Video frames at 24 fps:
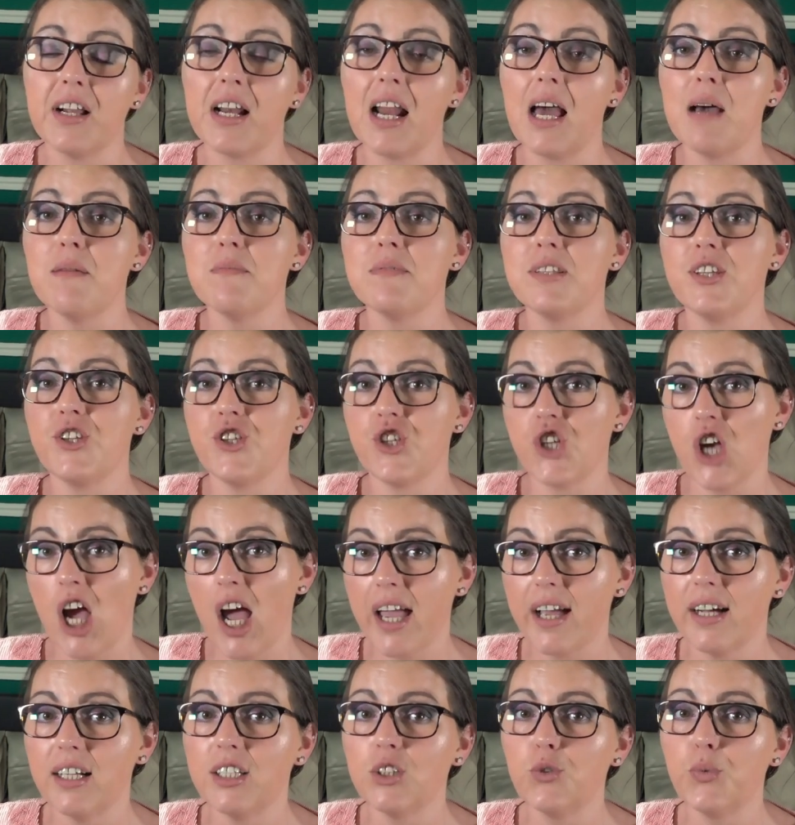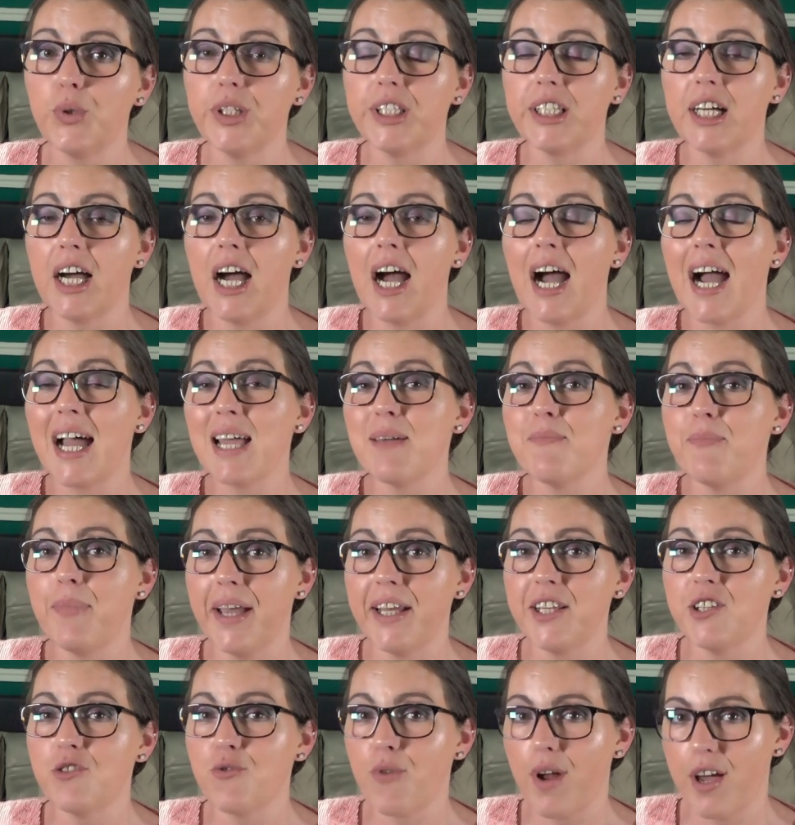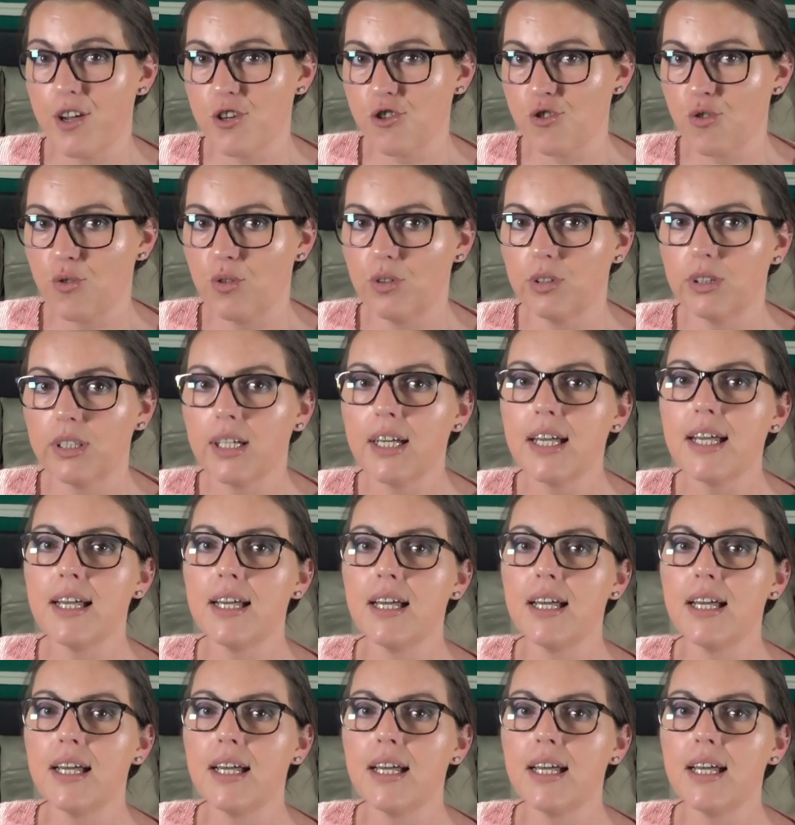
clumsy child with a high pain threshold.